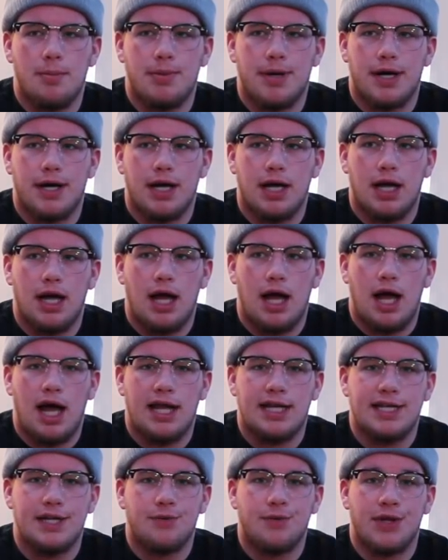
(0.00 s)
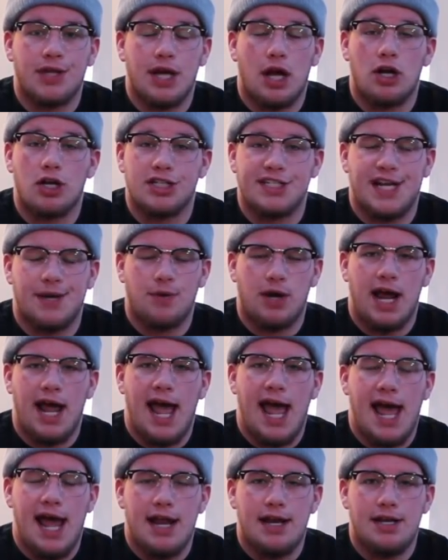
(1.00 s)
but I didn't really understand what I
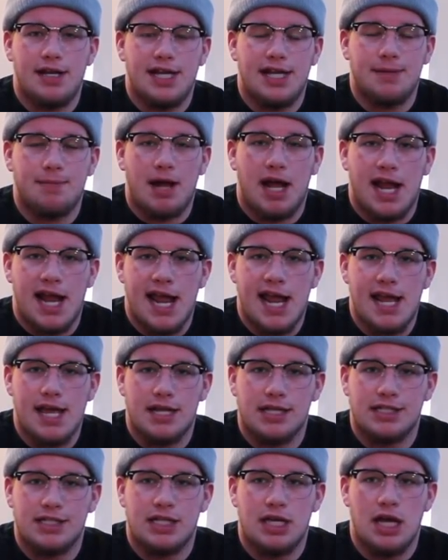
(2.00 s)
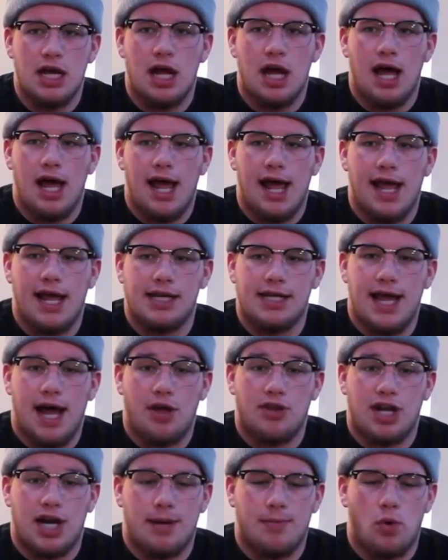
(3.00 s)
had in my hands. And
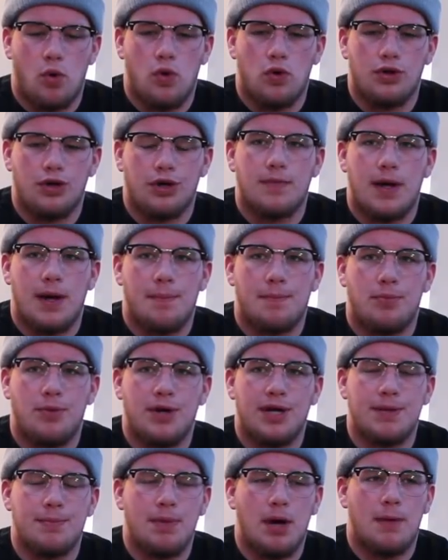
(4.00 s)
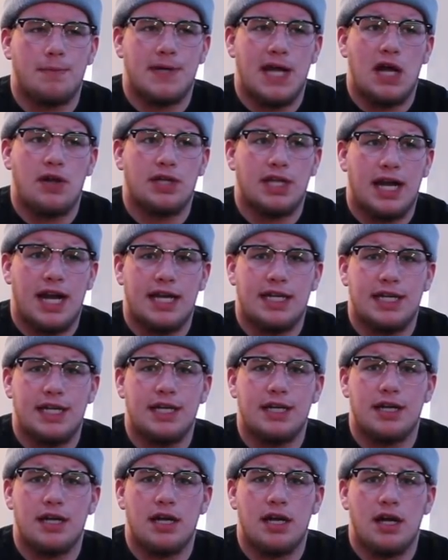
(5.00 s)
now that I'm older, I'm pretty bummed out that I
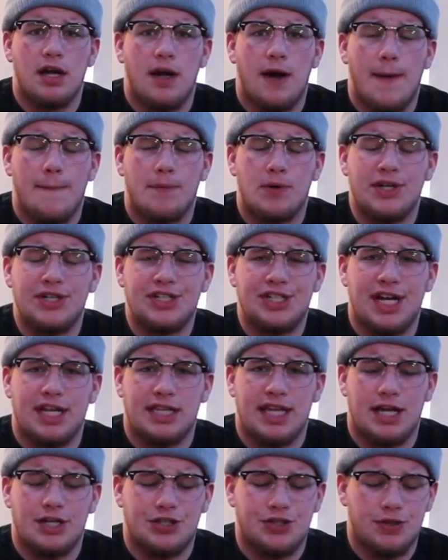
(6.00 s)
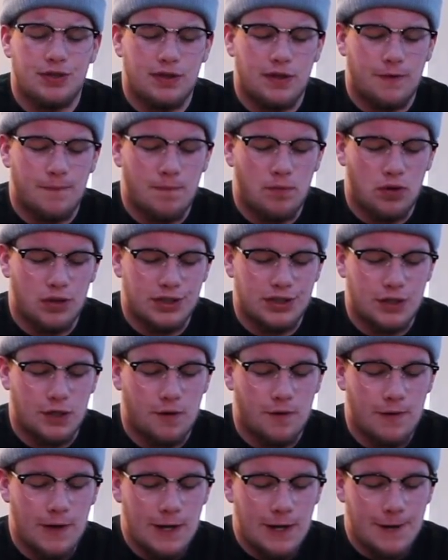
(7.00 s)
didn't appreciate that shoe a little more.
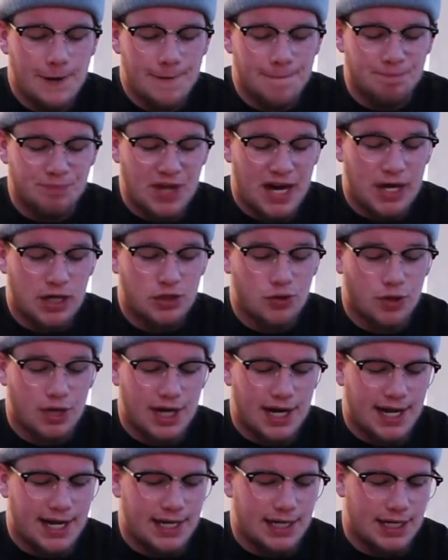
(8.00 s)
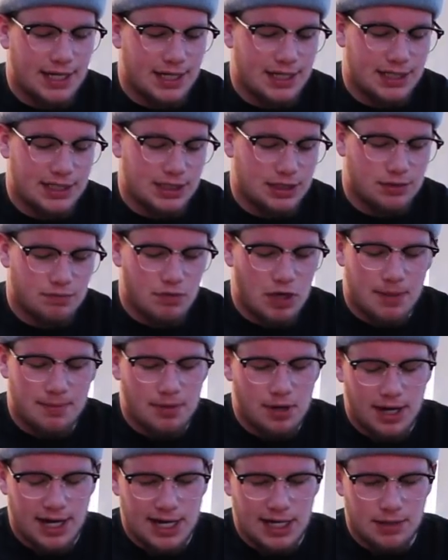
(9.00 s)
So the Air Jordan 8 is
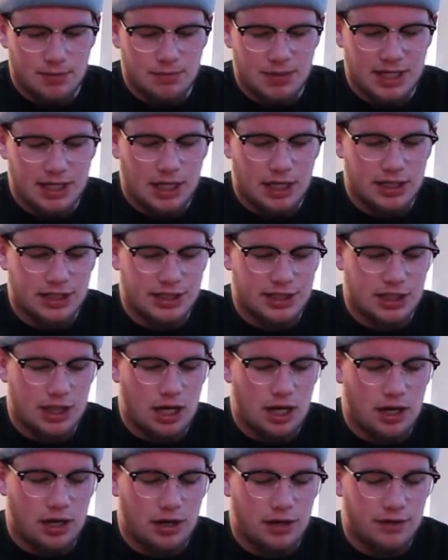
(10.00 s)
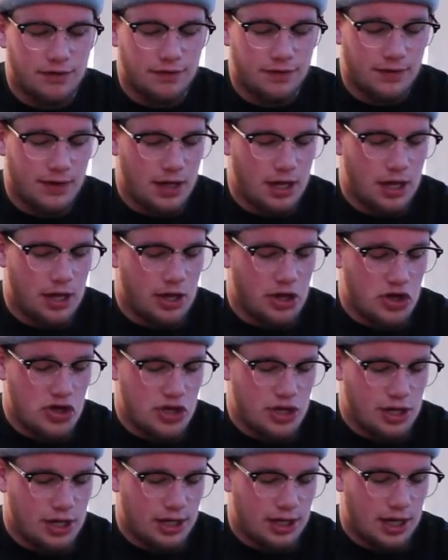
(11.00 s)
number 8 because of
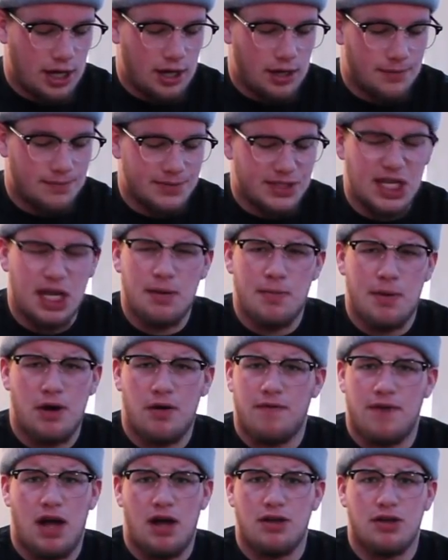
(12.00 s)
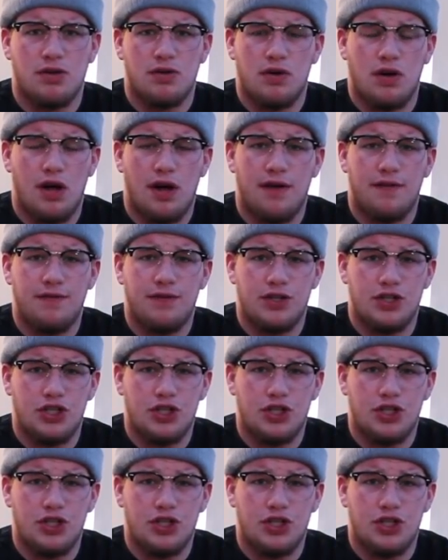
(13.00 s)
the sentimental value of the